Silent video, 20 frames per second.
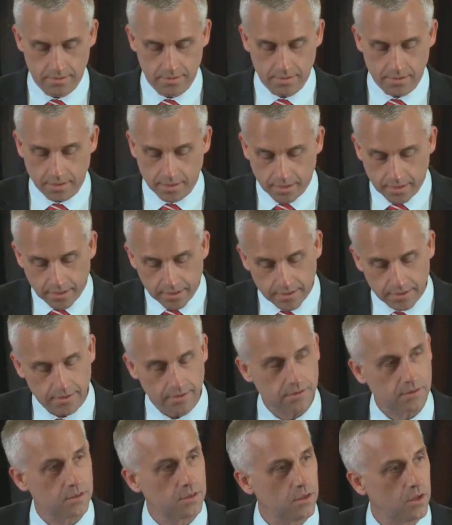And again,
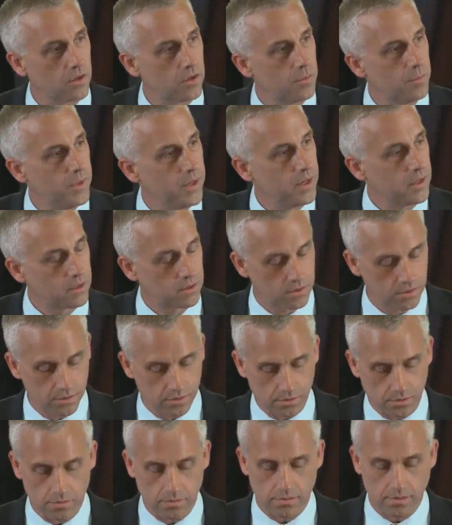it's another big
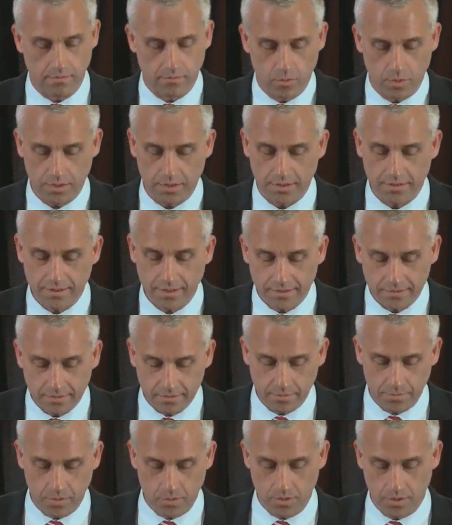clue of what the
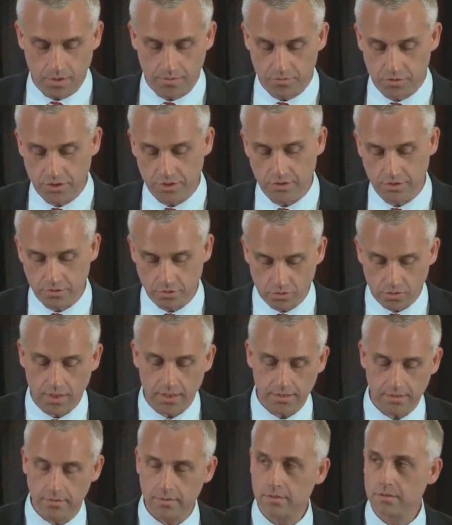testimony of Jesus
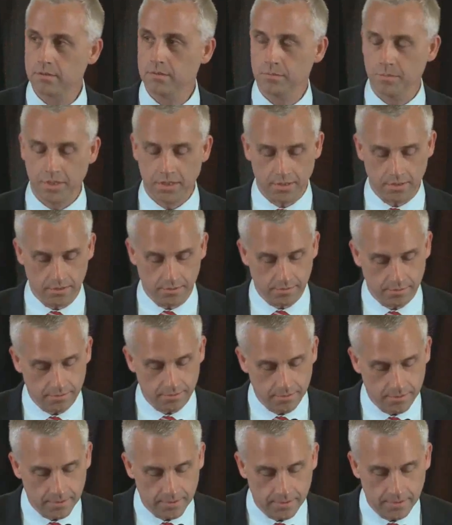Christ means.
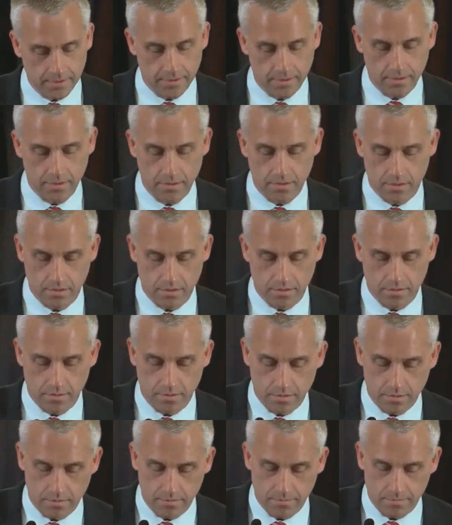
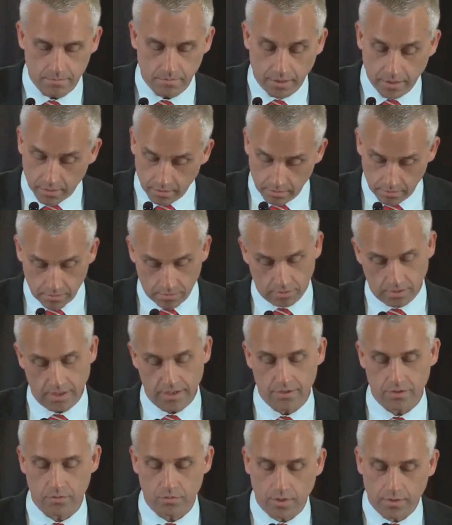A little
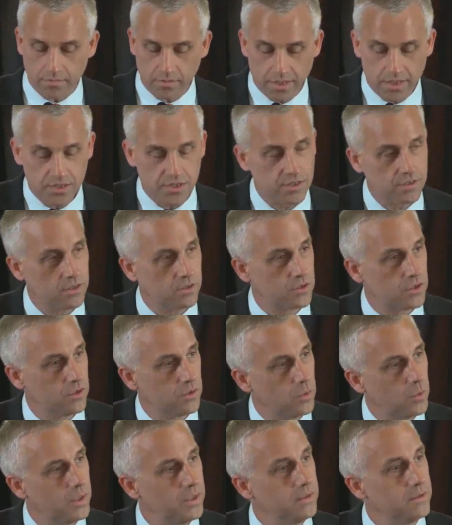later in Revelation, the
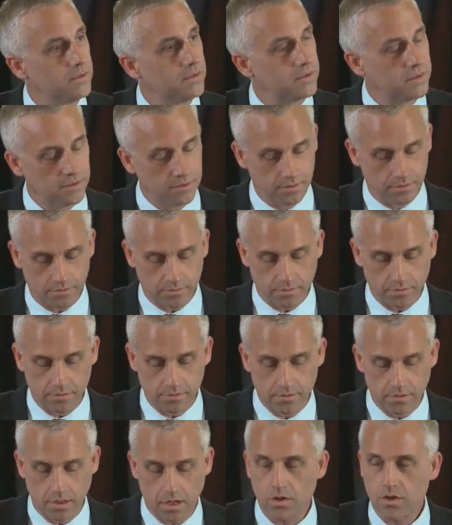two witnesses
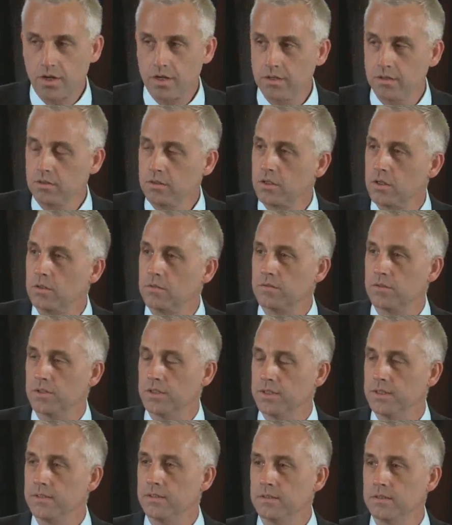are killed over it,